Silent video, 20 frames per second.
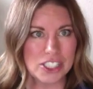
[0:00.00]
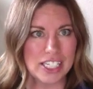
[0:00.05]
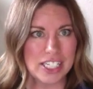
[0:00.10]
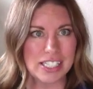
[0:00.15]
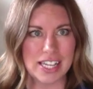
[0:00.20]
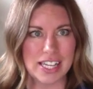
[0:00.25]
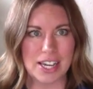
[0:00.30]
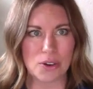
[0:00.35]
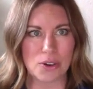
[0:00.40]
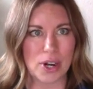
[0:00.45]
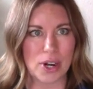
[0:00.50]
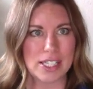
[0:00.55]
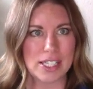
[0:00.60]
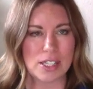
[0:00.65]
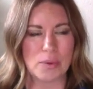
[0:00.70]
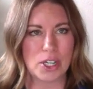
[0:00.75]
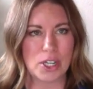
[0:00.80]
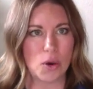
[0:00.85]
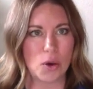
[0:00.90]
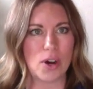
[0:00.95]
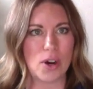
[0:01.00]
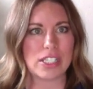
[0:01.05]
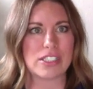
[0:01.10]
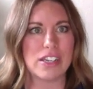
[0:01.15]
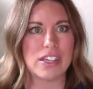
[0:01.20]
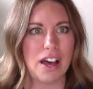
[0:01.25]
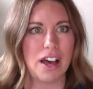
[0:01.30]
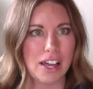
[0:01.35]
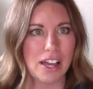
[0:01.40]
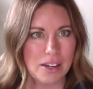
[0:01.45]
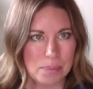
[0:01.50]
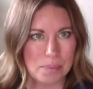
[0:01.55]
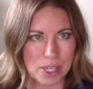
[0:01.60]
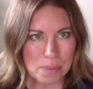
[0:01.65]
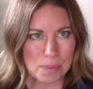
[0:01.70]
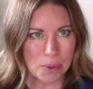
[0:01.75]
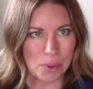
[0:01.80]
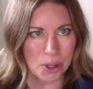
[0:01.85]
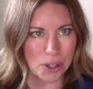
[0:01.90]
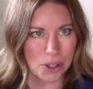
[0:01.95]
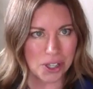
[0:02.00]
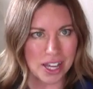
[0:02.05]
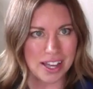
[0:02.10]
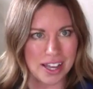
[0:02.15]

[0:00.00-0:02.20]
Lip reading: it like crazy. We know a ton of people,